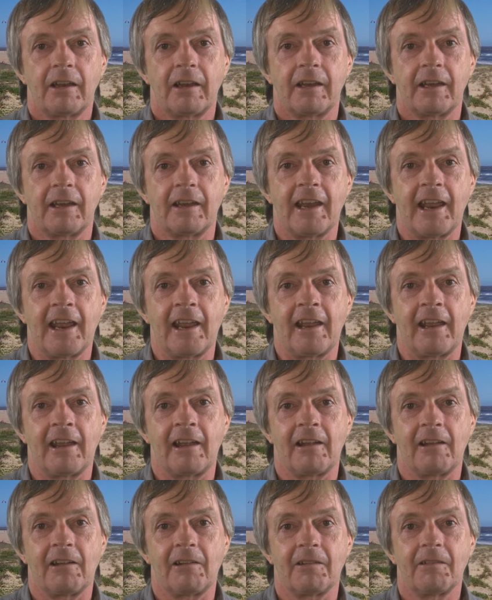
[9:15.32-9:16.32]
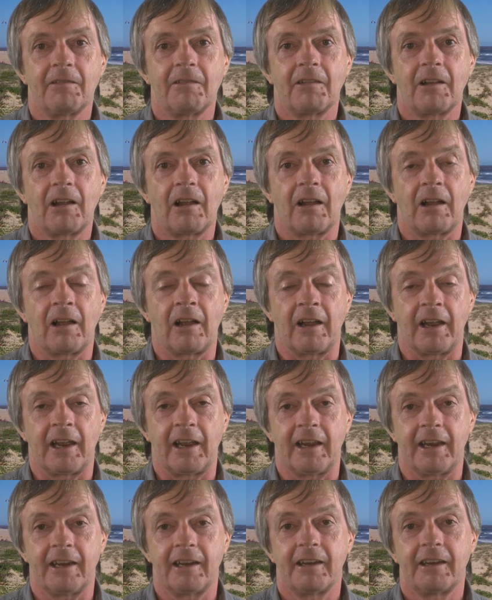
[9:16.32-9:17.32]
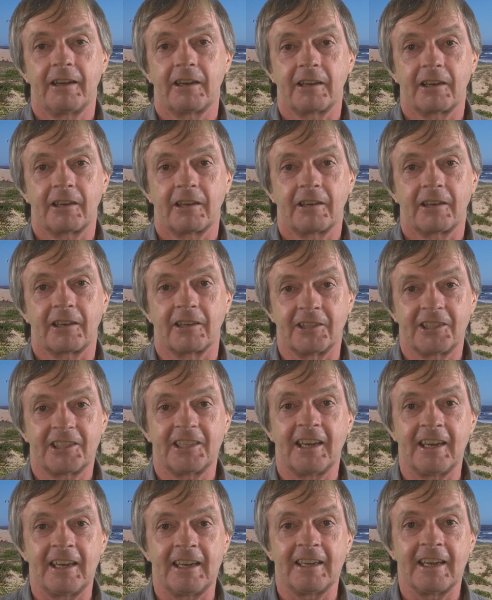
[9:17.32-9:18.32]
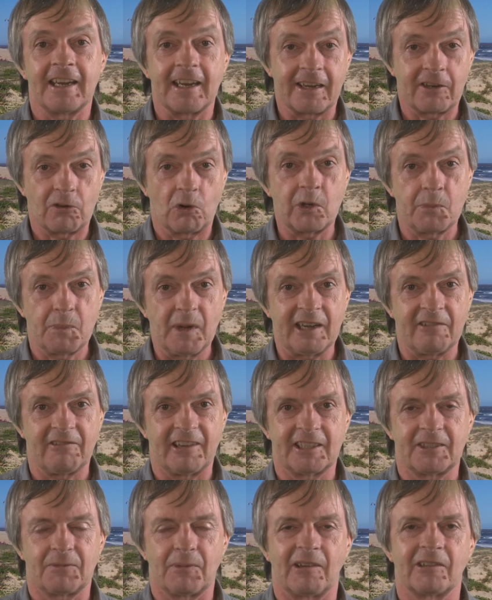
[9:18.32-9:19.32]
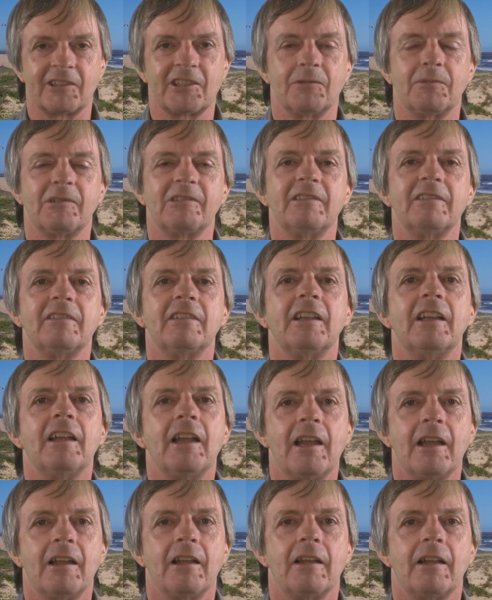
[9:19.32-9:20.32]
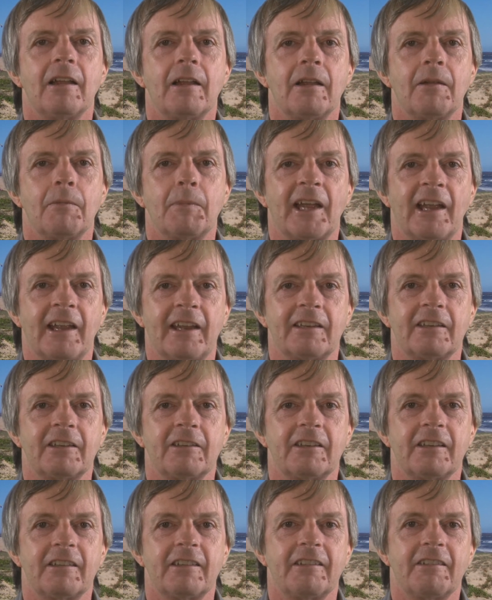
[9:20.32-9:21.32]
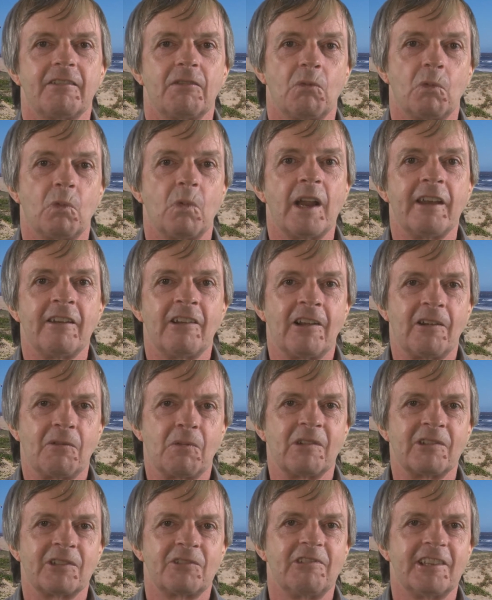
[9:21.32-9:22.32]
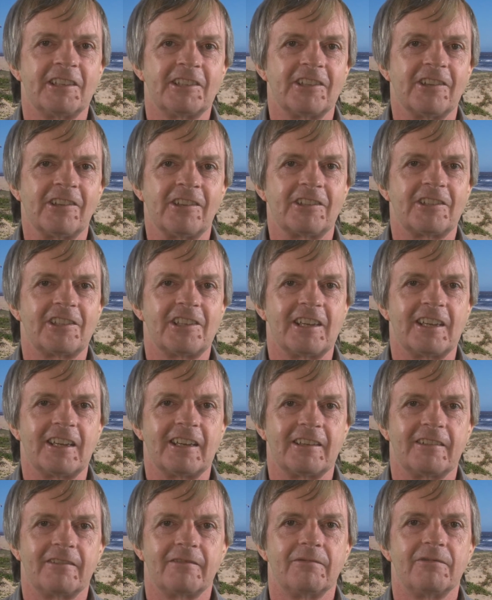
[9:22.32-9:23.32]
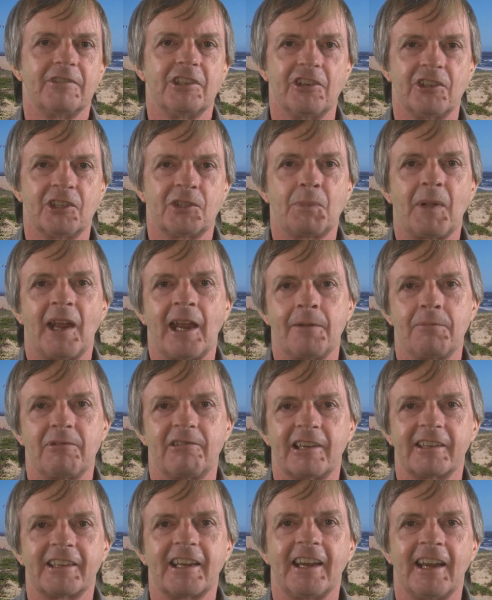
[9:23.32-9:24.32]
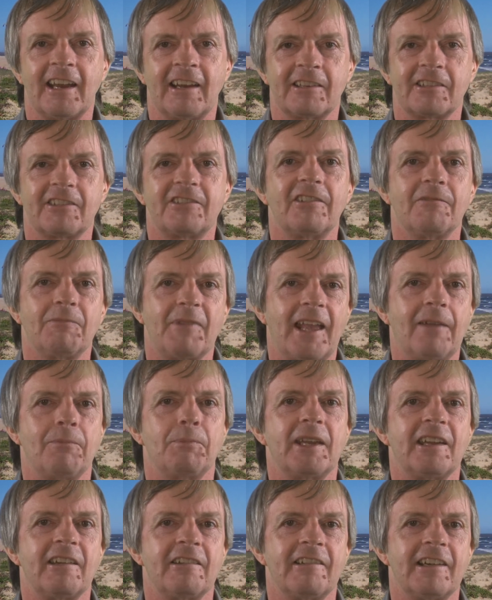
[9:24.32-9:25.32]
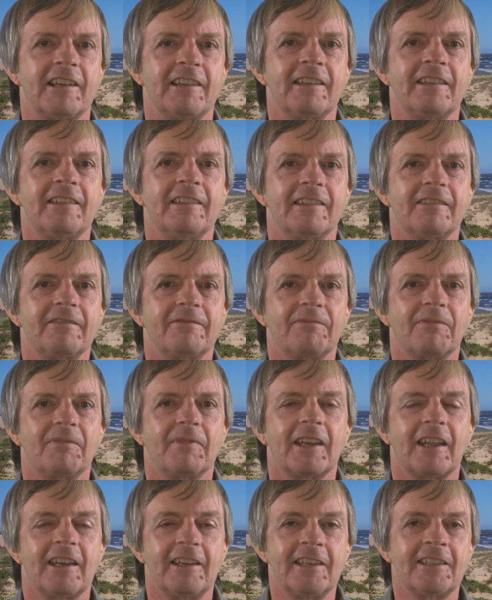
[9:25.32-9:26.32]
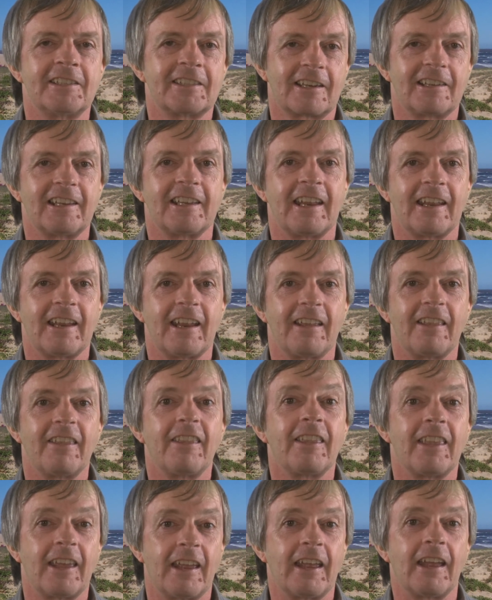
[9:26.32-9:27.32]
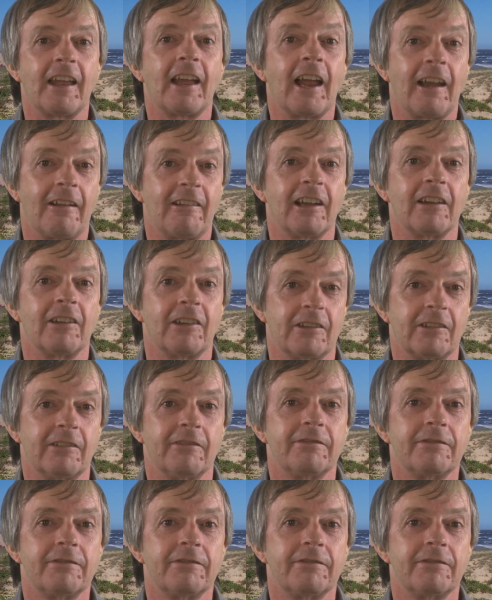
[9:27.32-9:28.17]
Now, I concede he could be responsible, but when I was researching newspaper accounts from that period, it is clear there are a lot